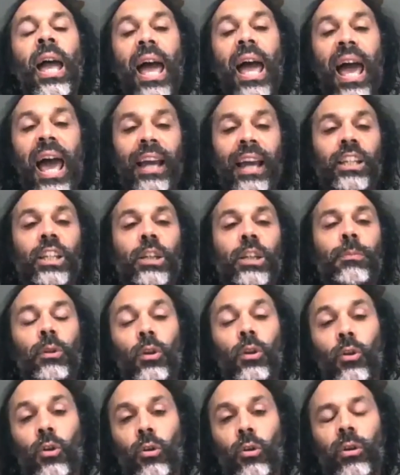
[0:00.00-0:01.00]

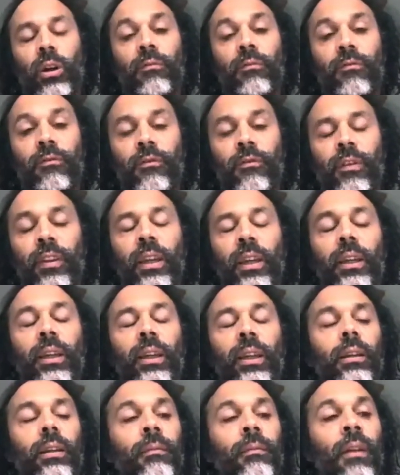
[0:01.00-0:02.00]
exploring
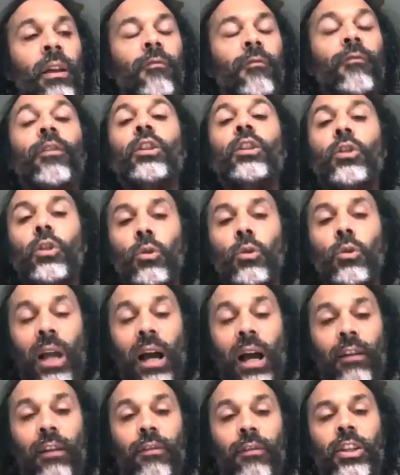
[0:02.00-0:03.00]
the new
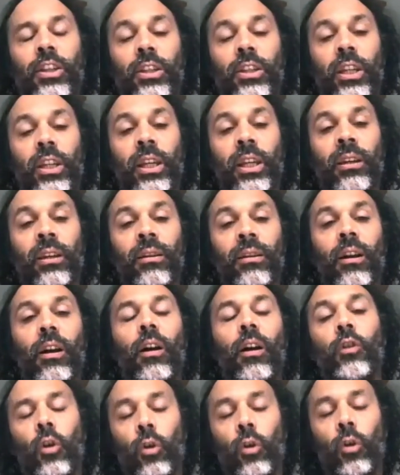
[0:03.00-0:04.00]
diversity of
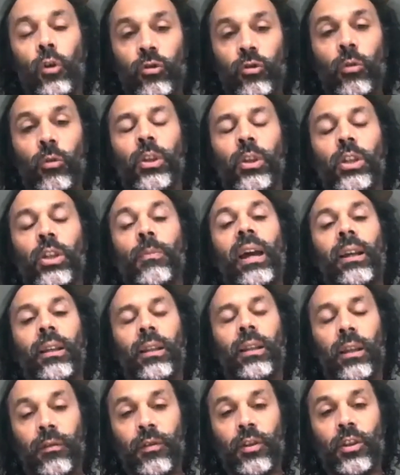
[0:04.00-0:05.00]
cultural
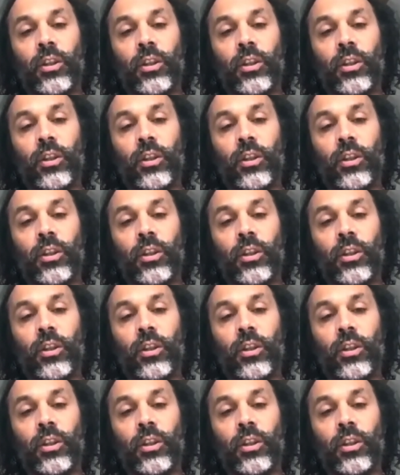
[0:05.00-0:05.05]
perspectives,